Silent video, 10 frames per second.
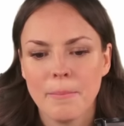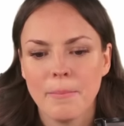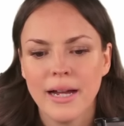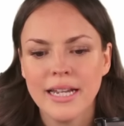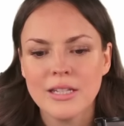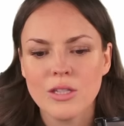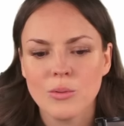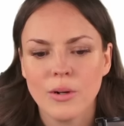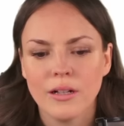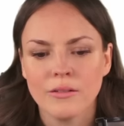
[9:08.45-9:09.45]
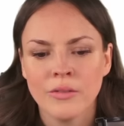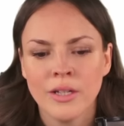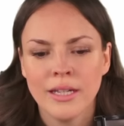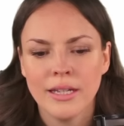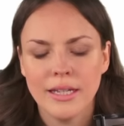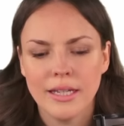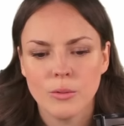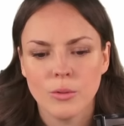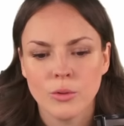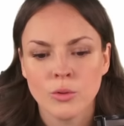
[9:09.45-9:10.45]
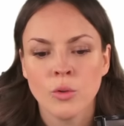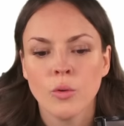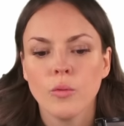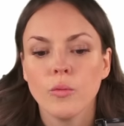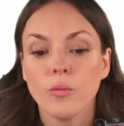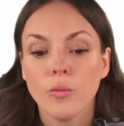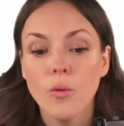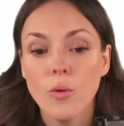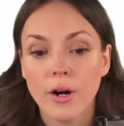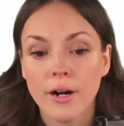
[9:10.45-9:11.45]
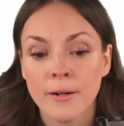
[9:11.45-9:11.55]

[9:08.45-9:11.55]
minus 12 equals 4.